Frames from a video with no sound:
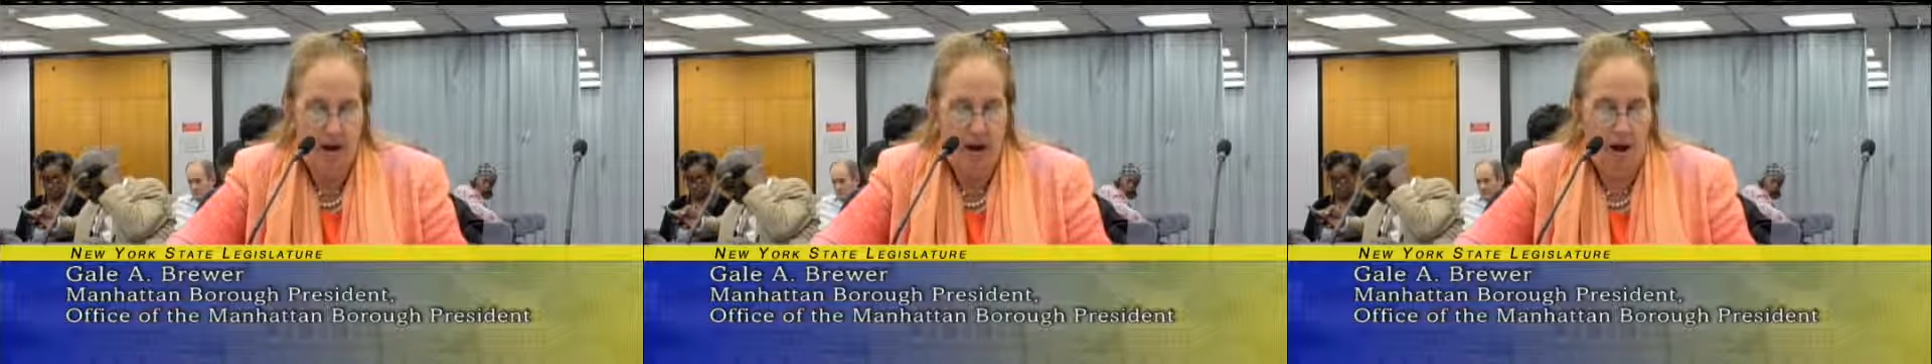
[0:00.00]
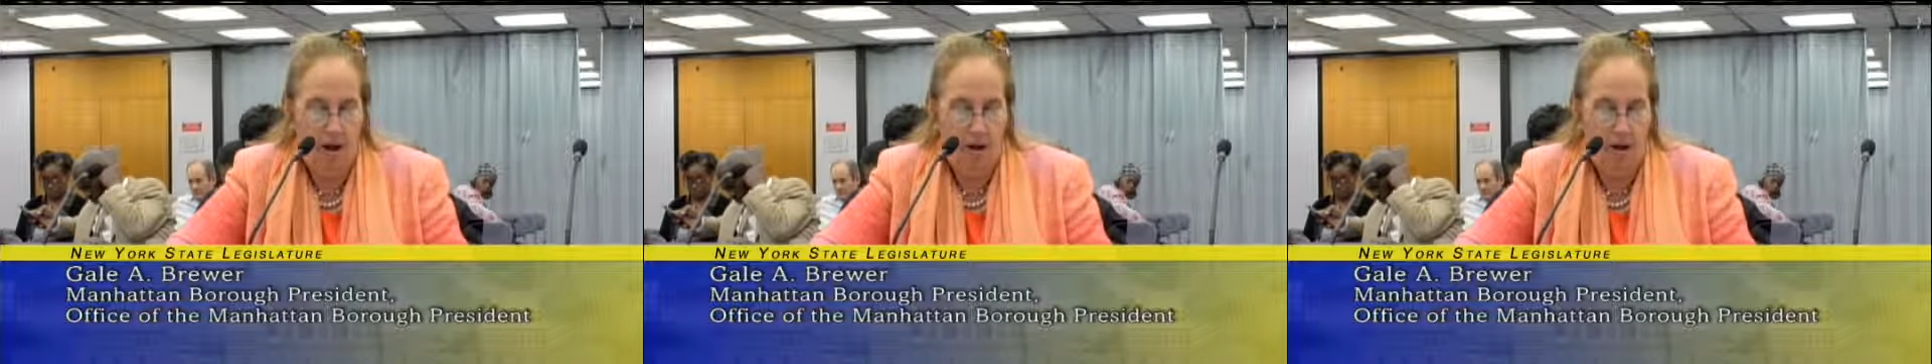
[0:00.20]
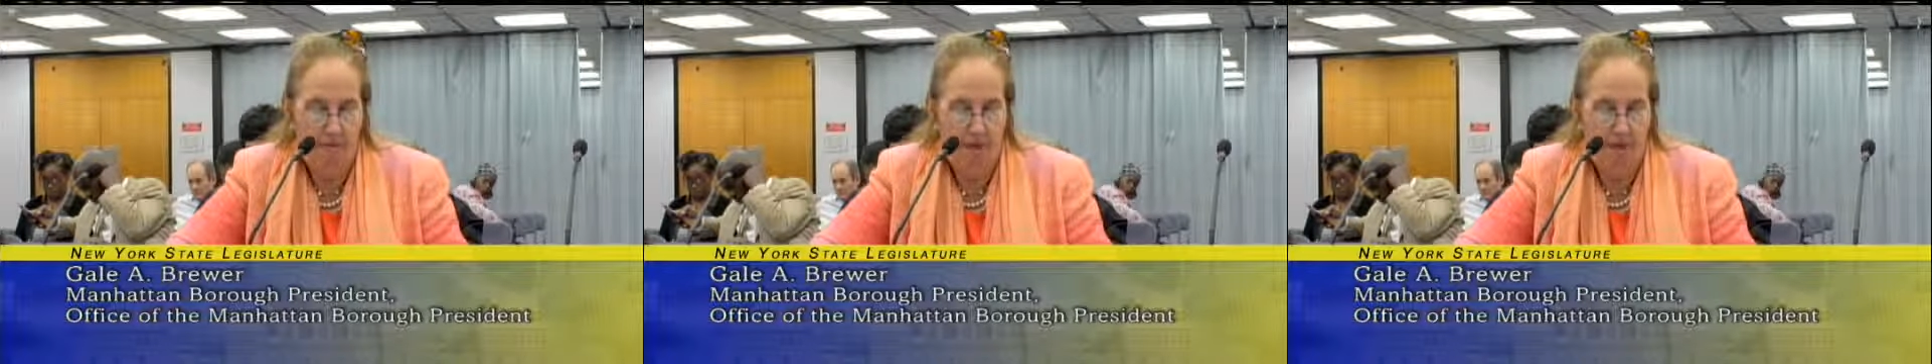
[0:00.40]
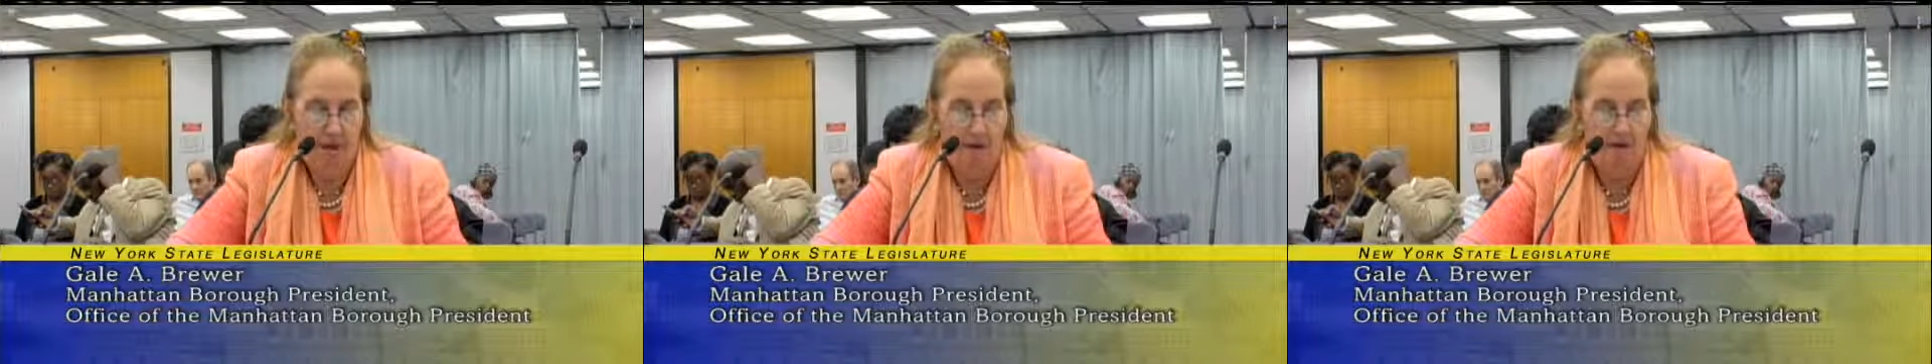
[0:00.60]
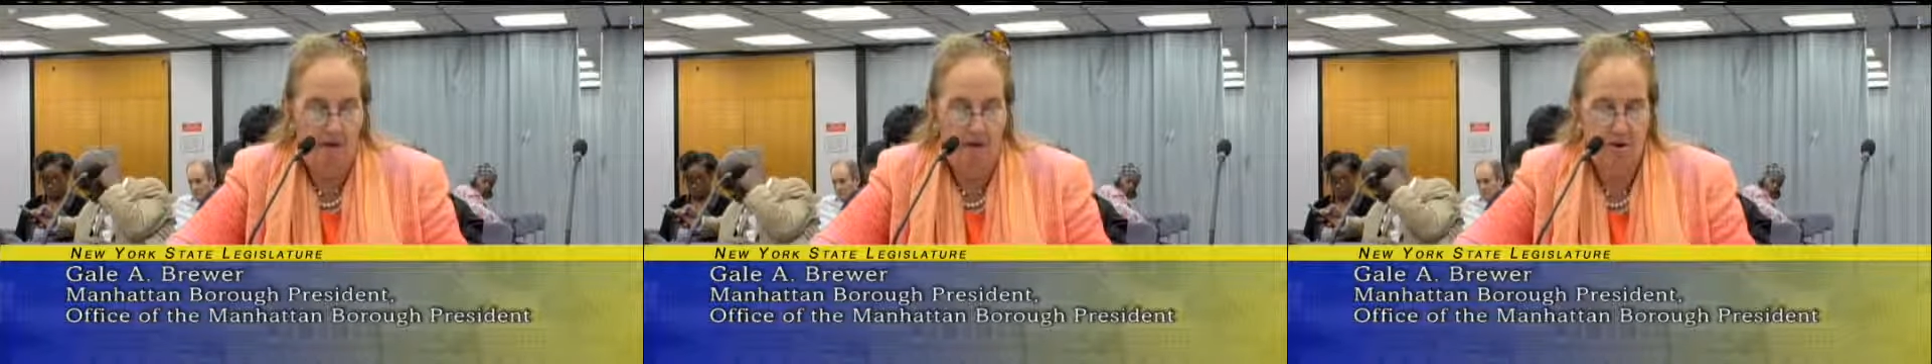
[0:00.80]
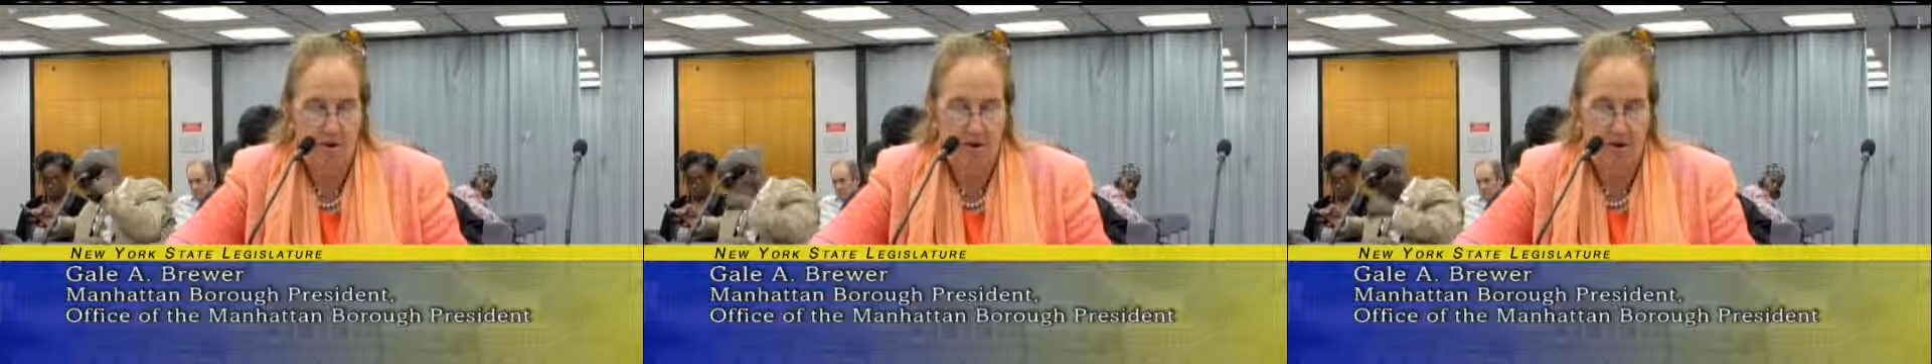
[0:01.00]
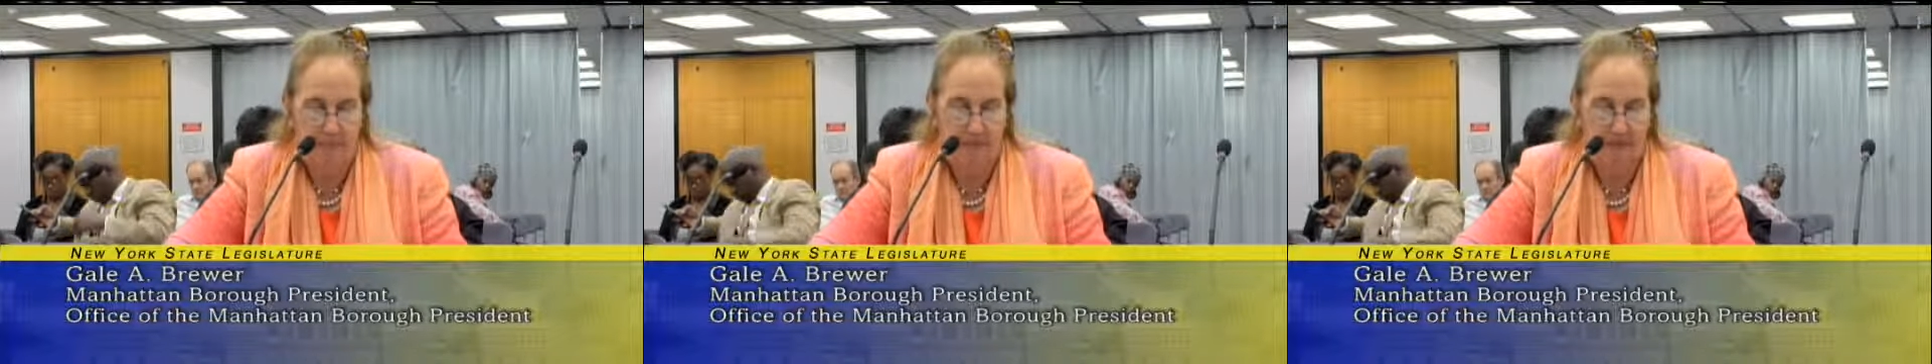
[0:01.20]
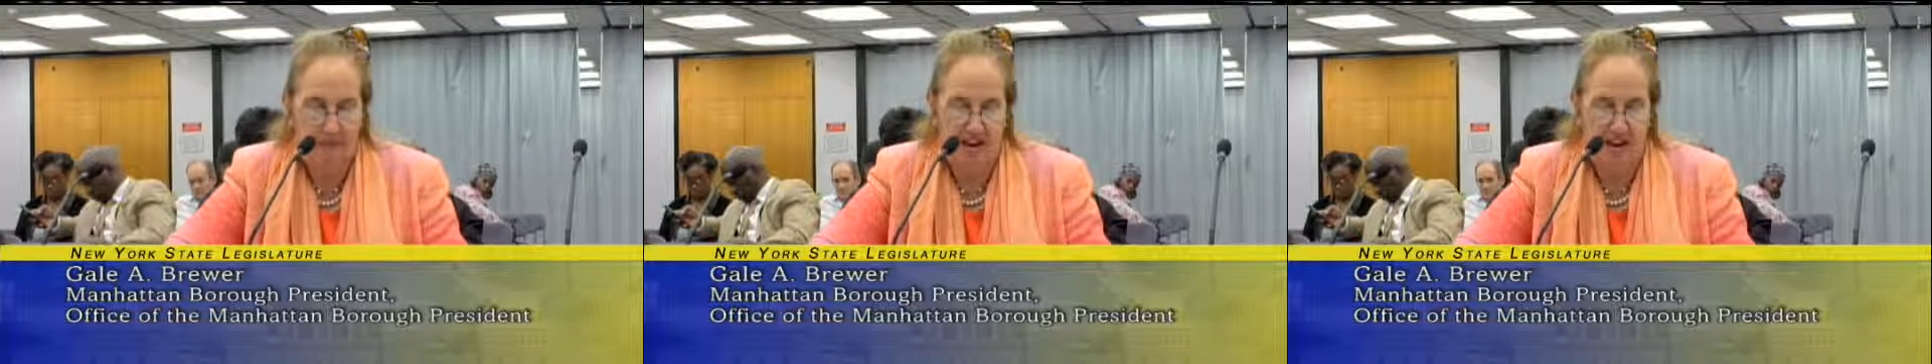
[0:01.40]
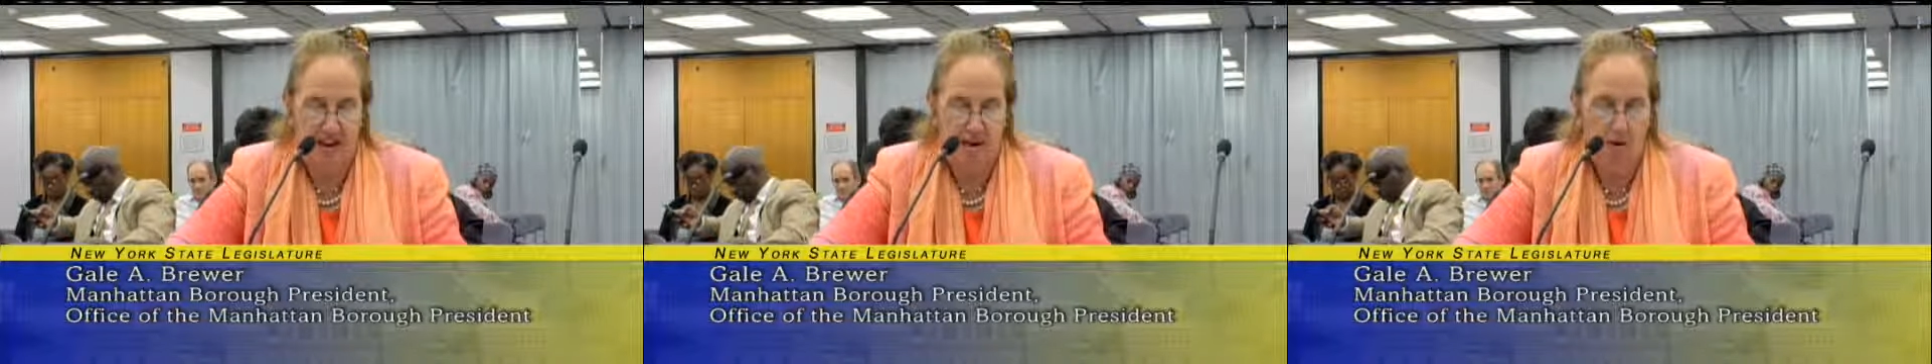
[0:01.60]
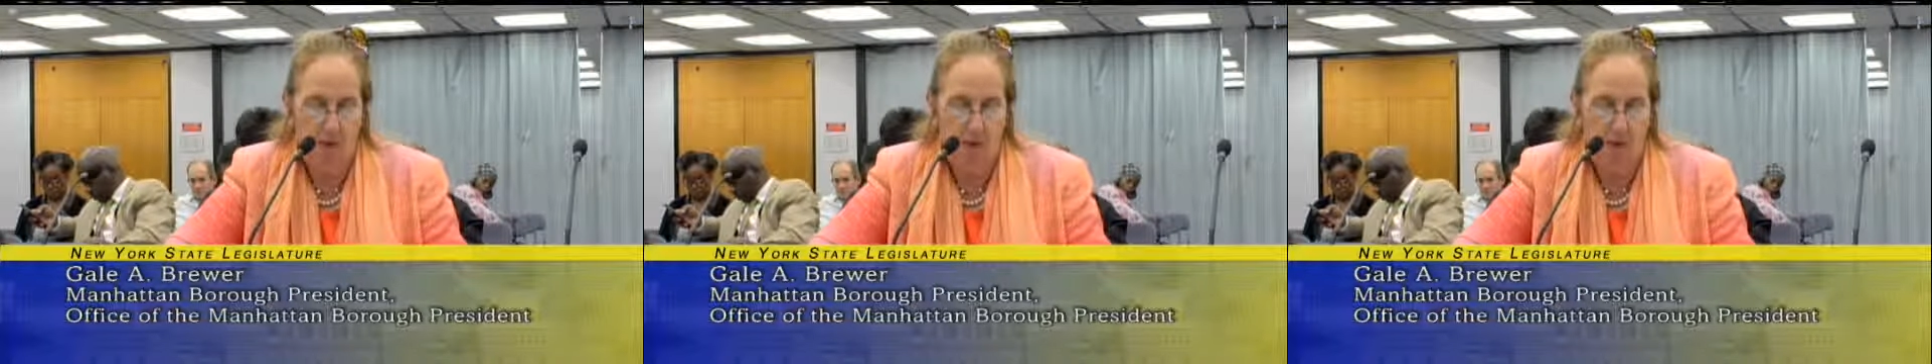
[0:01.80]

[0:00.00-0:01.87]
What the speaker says: The governor and the state